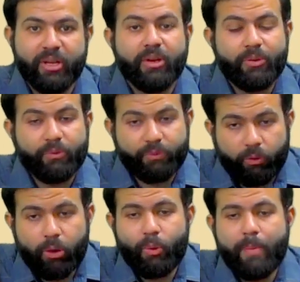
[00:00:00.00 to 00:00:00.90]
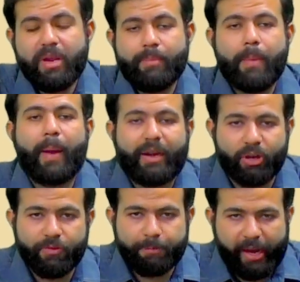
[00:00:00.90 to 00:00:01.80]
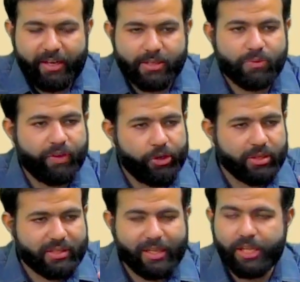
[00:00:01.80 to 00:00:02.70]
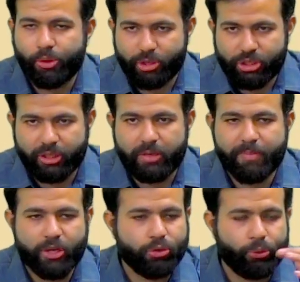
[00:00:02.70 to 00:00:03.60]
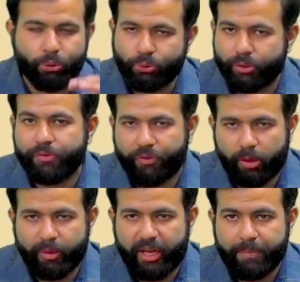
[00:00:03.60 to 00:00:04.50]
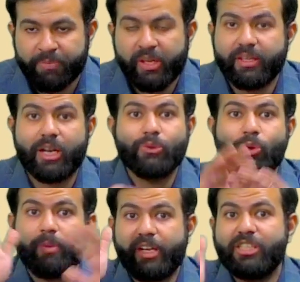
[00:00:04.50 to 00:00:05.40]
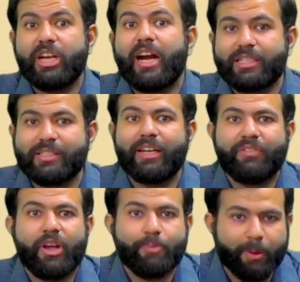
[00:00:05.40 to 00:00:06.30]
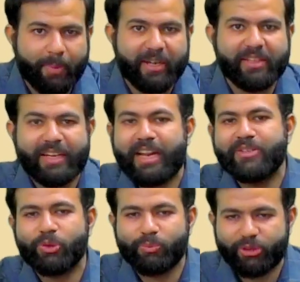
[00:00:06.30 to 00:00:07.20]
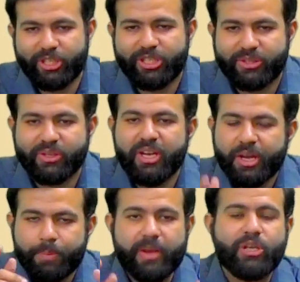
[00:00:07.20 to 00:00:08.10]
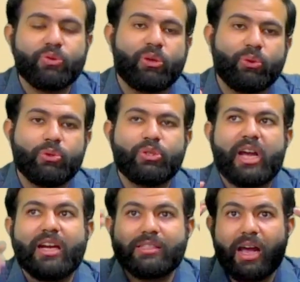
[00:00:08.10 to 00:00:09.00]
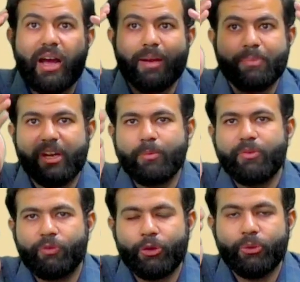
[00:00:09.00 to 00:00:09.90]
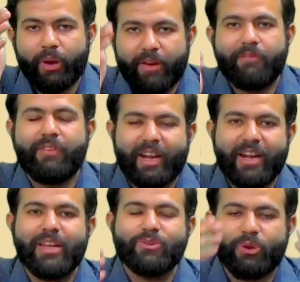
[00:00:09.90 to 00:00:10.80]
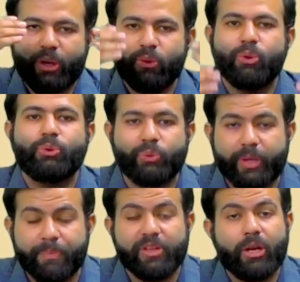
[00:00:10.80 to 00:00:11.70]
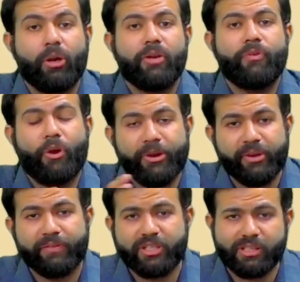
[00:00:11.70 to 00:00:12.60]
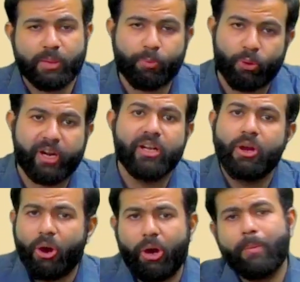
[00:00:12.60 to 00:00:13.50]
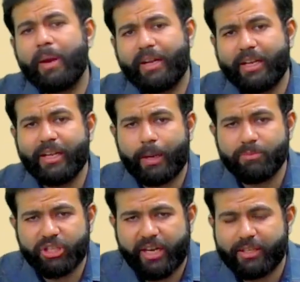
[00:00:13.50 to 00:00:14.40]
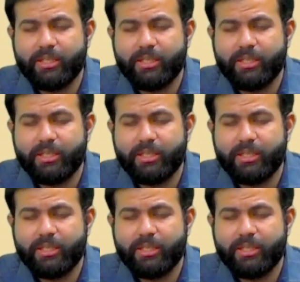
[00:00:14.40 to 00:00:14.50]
What do I mean by pattern of practice? When you are seeing the question, make sure you go through the formula. There are so many charts that we have prepared in the classroom sessions. Make sure those charts are appearing before you every day so you can go through them. There are a lot of audio revisions uploaded on my Telegram channel.